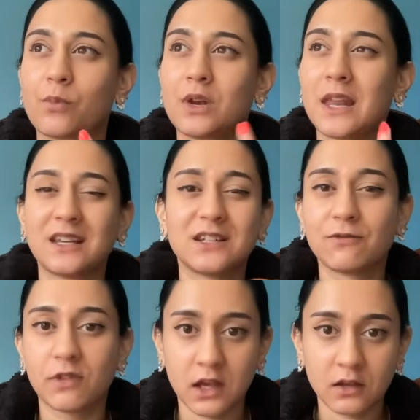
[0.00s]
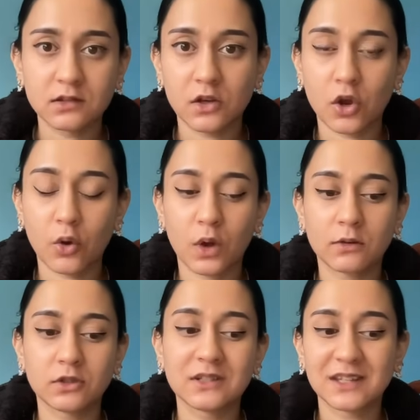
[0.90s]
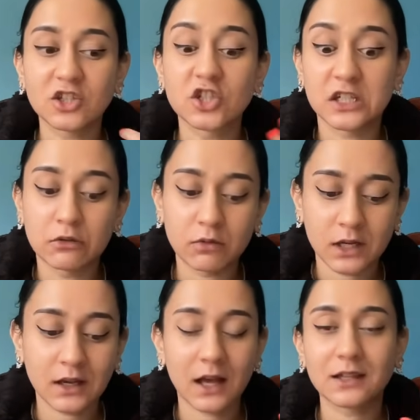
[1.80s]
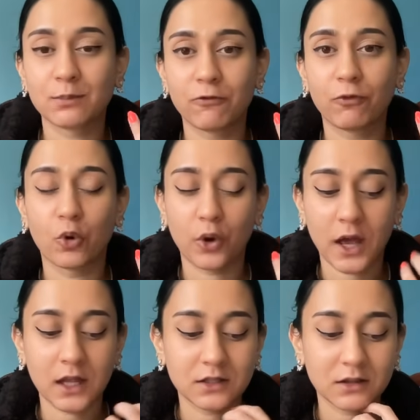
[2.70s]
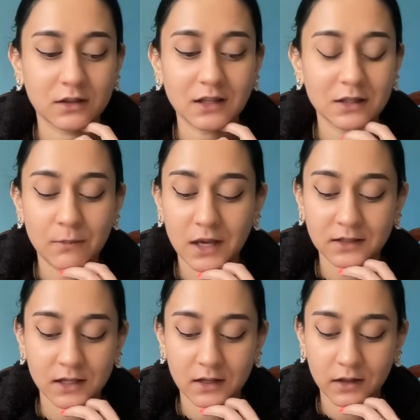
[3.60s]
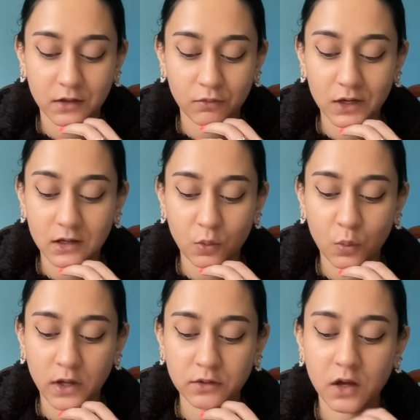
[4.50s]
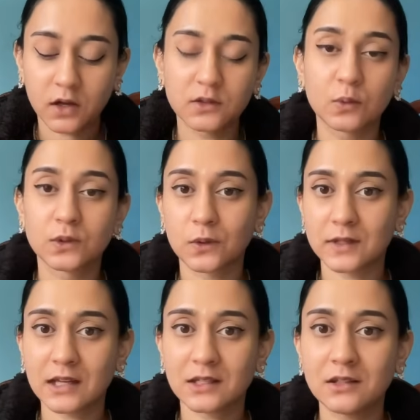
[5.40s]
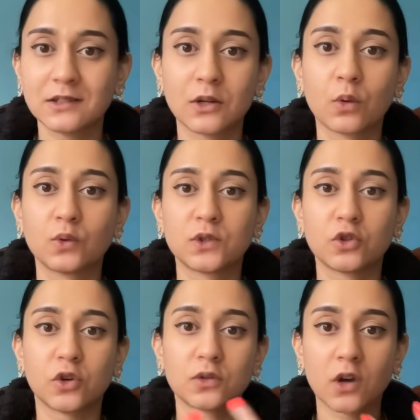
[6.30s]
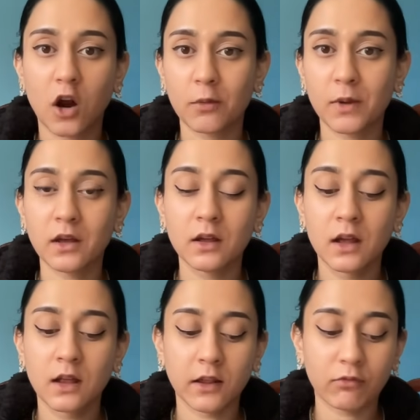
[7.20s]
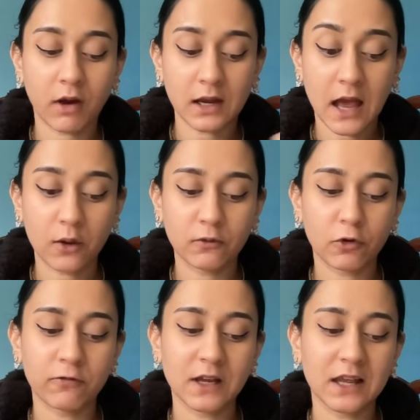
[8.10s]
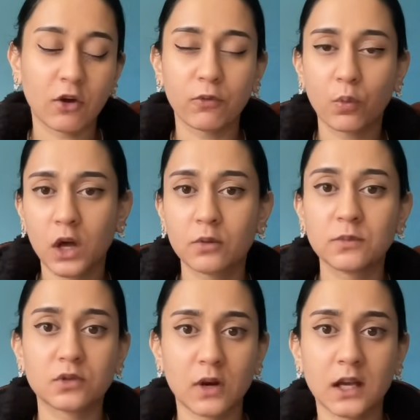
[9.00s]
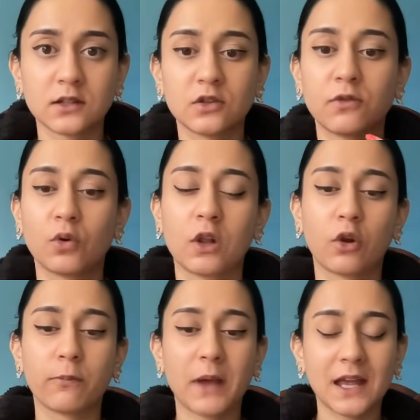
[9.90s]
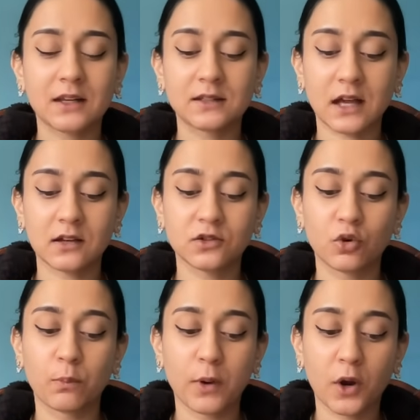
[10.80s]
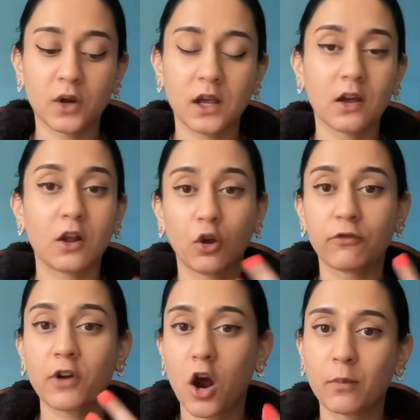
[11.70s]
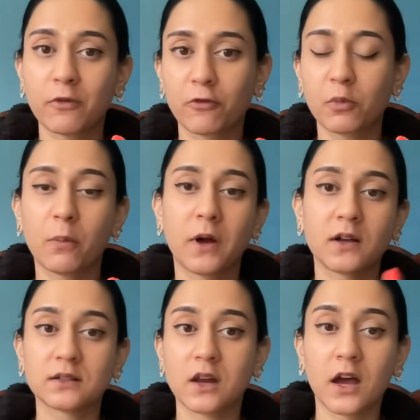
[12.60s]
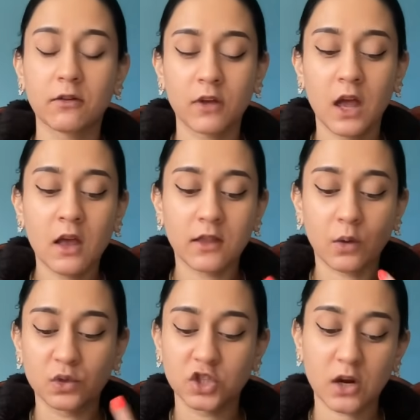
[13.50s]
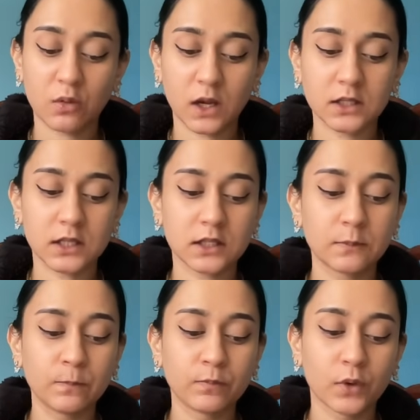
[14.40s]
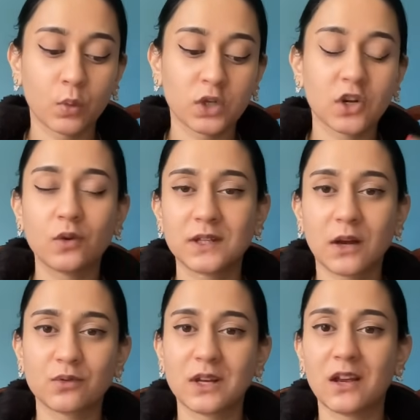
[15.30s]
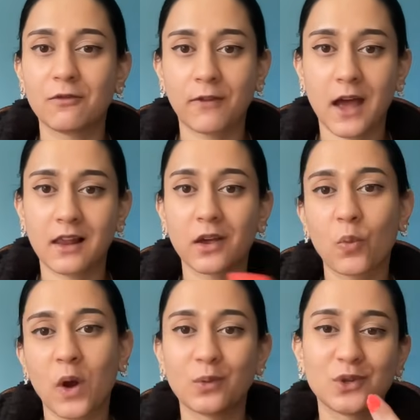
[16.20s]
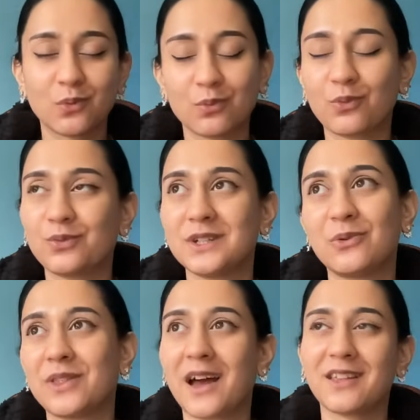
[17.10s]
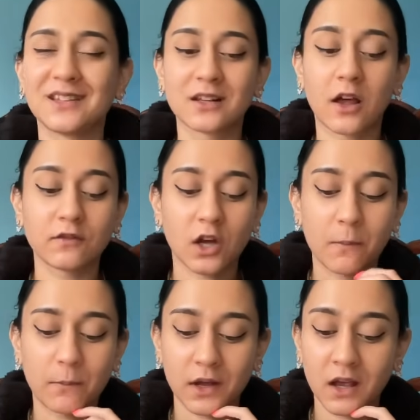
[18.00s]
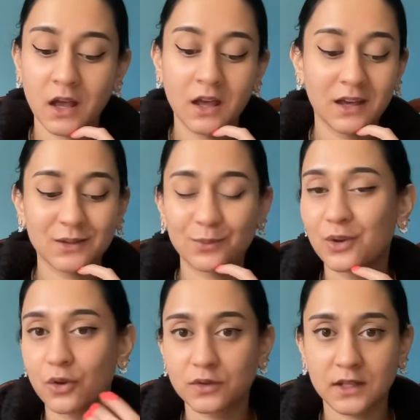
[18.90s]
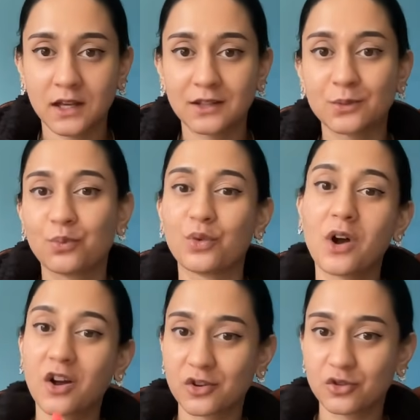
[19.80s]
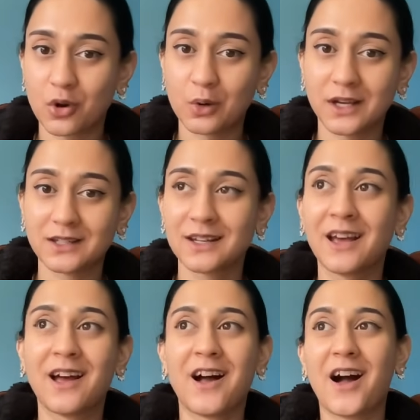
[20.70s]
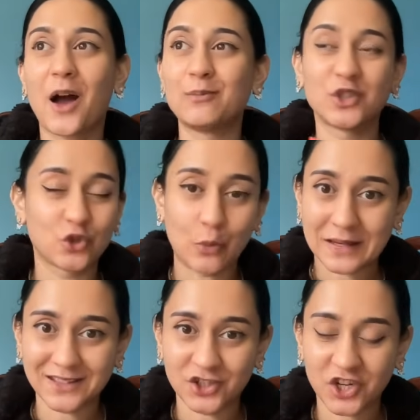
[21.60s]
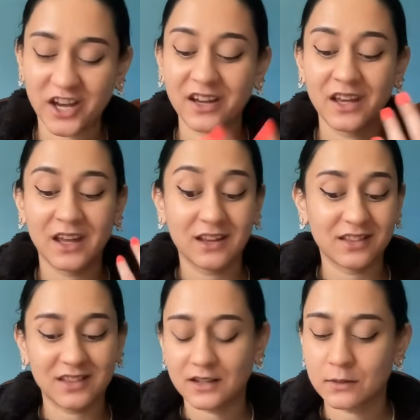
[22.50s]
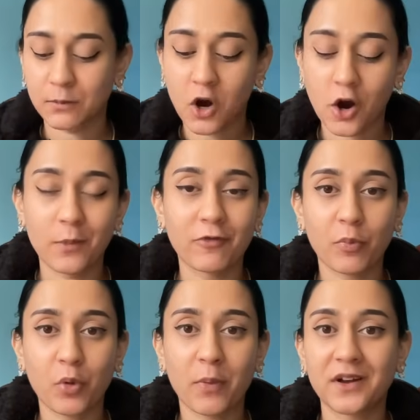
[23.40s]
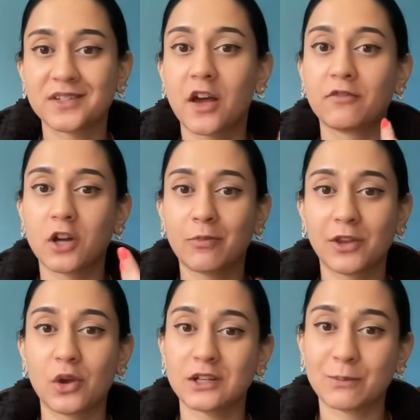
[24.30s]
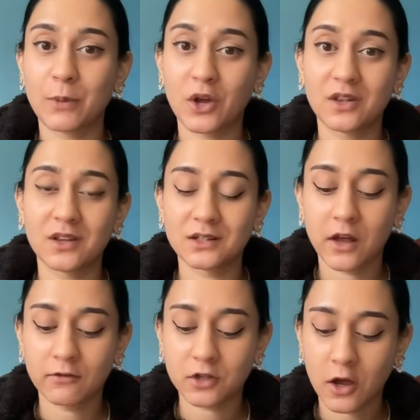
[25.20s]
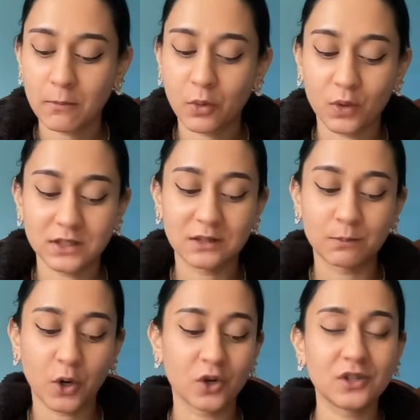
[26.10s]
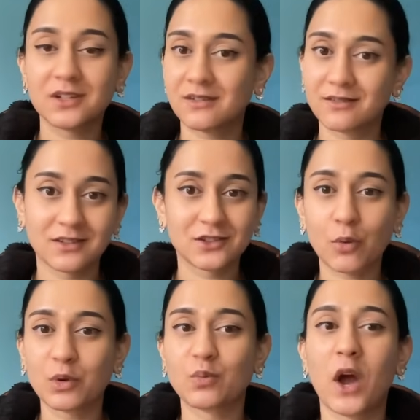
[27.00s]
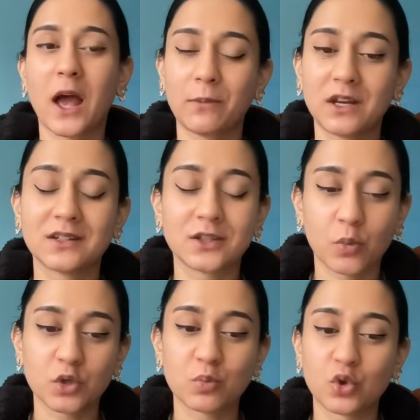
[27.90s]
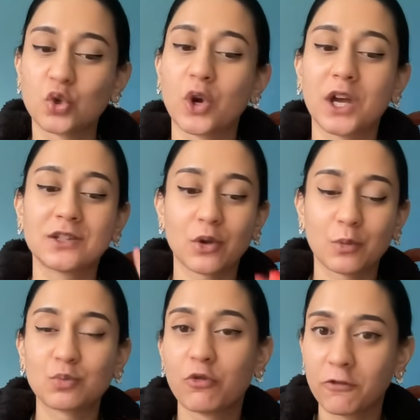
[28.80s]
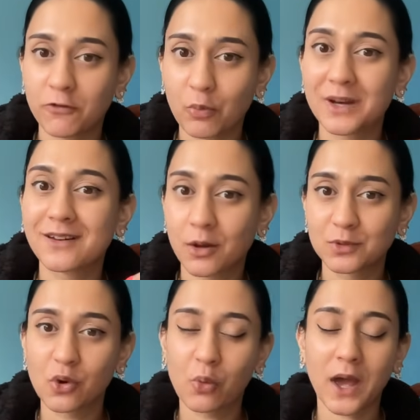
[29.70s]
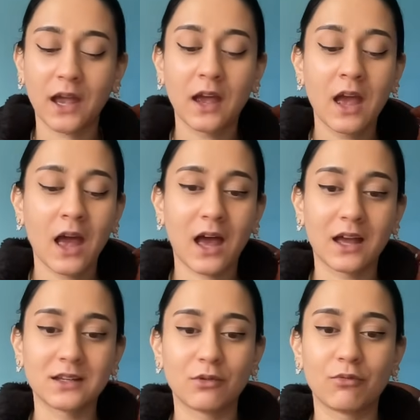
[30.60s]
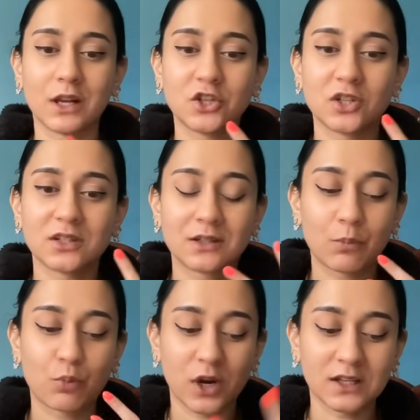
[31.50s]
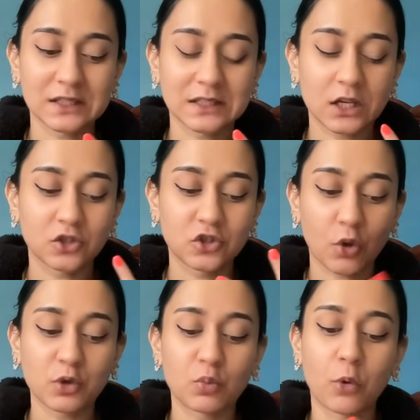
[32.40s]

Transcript: negative things, you know, uh, to such a degree as before. And that's amazing. Like, really, the world card is also Saturn, so it also shows karma. Like, right now, if you're feeling overwhelmed, stressed, you feel a lot of pain and sadness, you're burning a lot of karma from your past life that was generated, which I know sounds really unfair. Like, why would you deal with that in this lifetime? But it's one of those things, can't control it. I'm just your messenger. There's some karma from your past lifetime that you had to burn in this lifetime, but once it's burned, so much more happiness, so much more joy, and so much more fulfillment comes your way. And it really just brings so much more